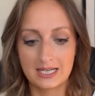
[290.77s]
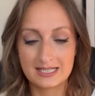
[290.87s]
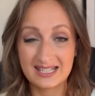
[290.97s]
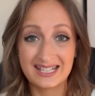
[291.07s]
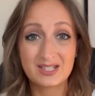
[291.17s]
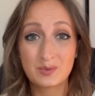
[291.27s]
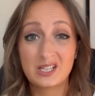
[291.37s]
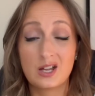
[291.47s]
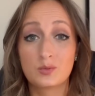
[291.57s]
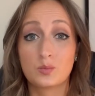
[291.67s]
is this
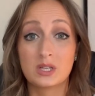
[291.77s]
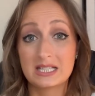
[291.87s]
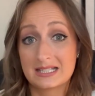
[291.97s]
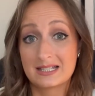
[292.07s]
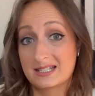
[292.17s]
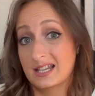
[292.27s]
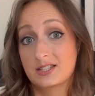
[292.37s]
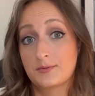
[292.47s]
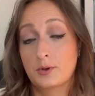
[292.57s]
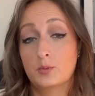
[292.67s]
what a really
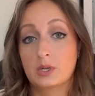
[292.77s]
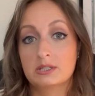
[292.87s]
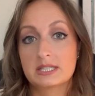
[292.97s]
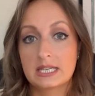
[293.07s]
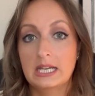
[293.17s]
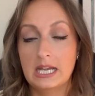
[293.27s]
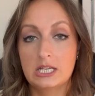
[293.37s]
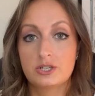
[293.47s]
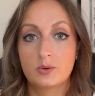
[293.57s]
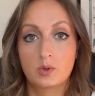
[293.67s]
successful real estate
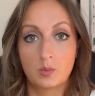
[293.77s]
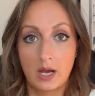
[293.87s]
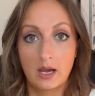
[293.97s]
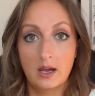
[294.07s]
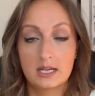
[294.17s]
agent would wear?